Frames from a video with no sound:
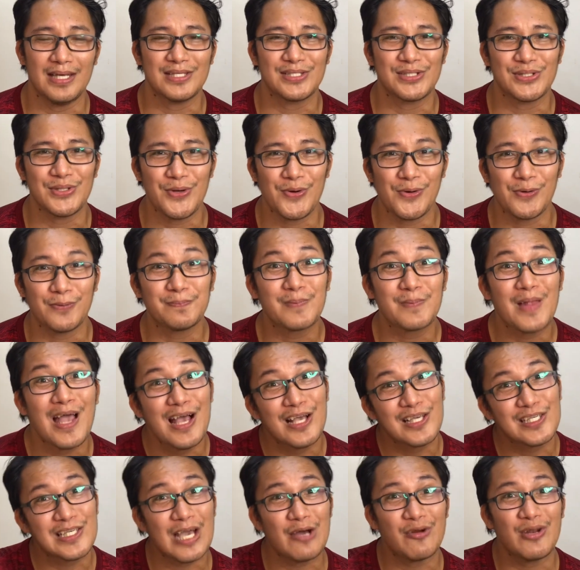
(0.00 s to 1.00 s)
So
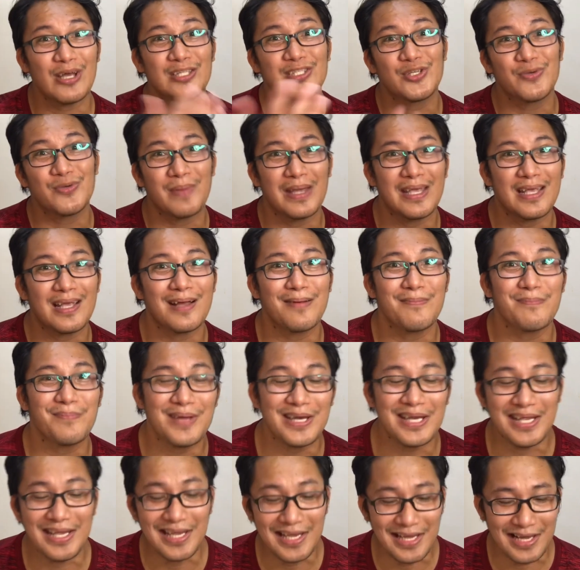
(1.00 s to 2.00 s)
shout out to my
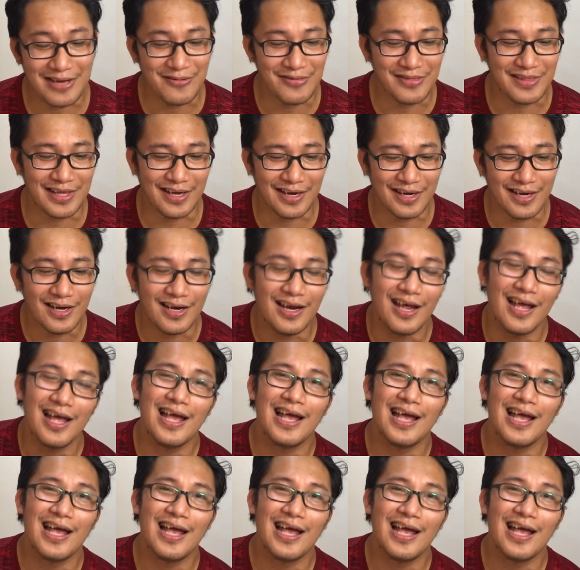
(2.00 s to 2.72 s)
company out there.